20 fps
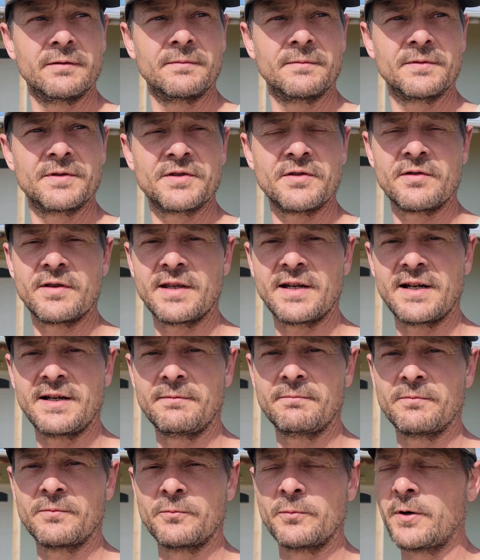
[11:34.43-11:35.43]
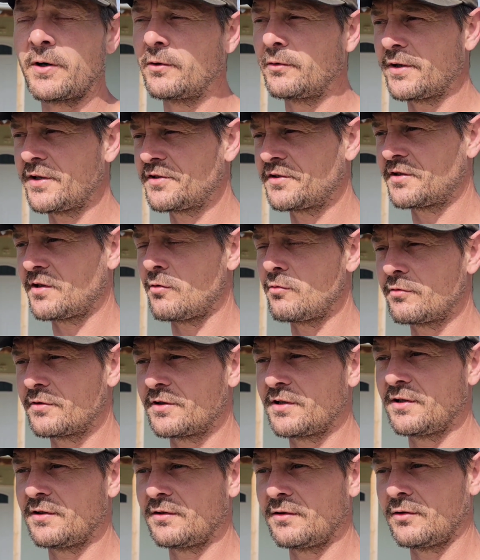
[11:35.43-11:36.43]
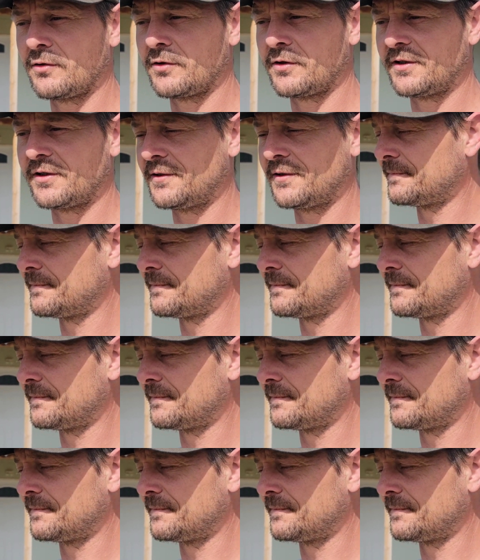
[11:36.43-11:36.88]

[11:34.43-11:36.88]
so that it really soaks in good.